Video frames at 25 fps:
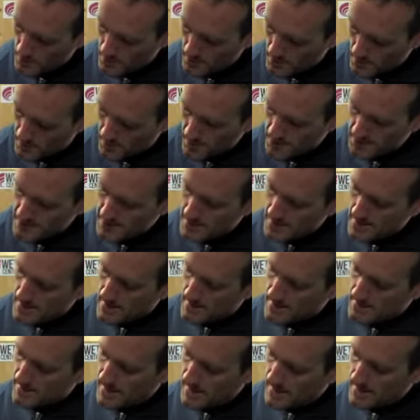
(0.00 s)
because
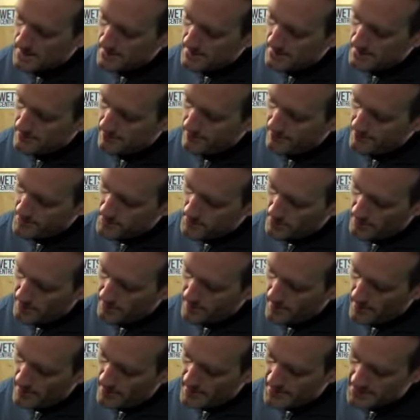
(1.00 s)
that sort of
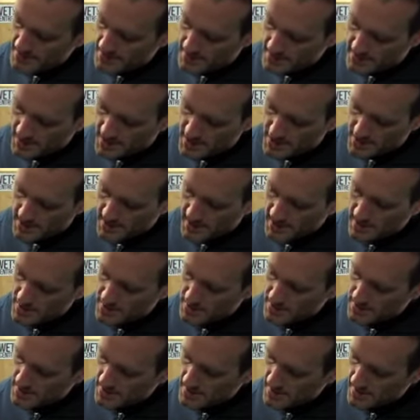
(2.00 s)
furry sensation against your
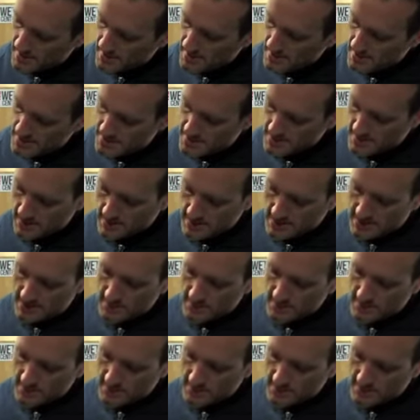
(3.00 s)
skin is going to